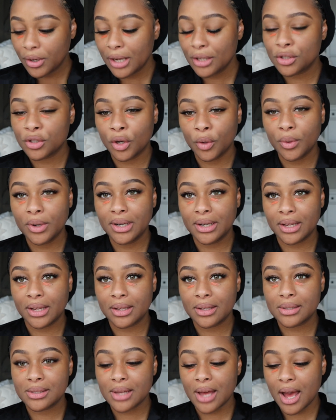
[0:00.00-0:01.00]
you guys know what it
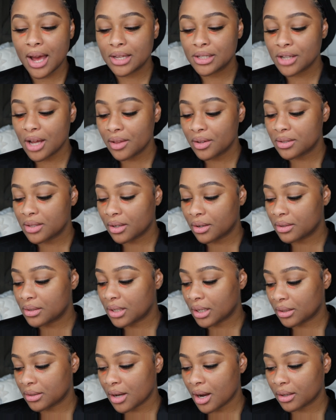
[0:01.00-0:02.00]
is. I saw this thing on
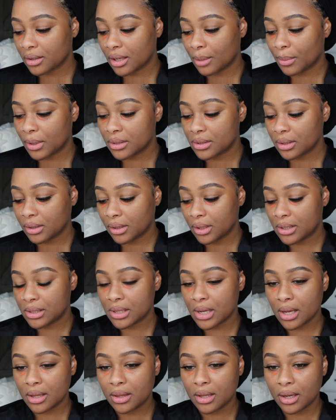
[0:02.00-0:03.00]
TikTok that basically
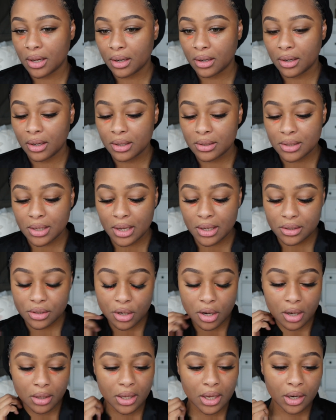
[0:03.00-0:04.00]
said that it's it's
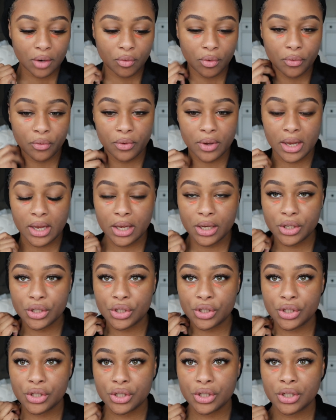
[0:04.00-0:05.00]
called like
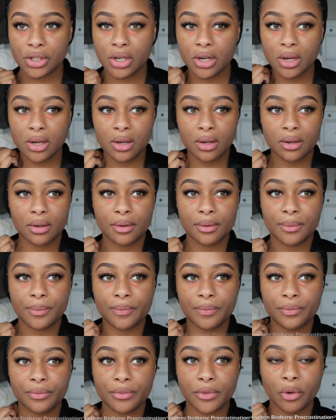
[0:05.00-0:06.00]
revenge
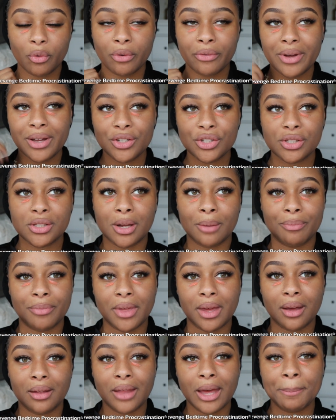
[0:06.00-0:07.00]
revenge
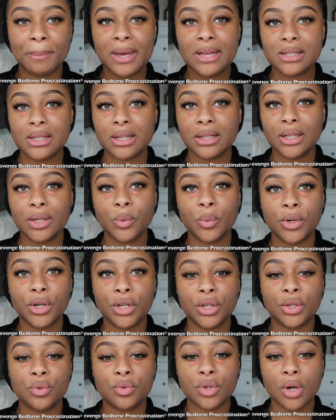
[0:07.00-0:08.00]
something. Like basically where
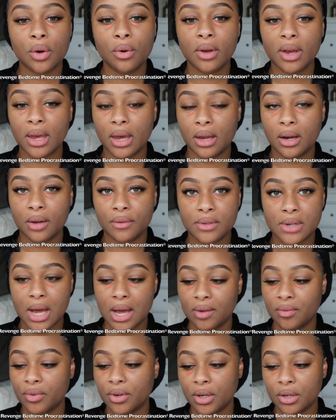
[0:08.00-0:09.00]
you don't get enough
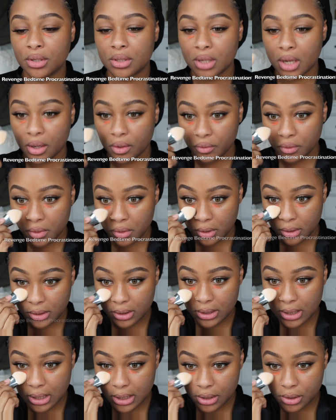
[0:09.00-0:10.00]
time for yourself during the
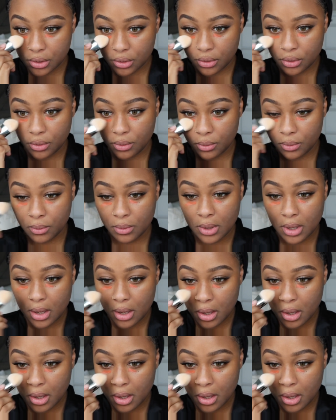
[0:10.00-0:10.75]
day so you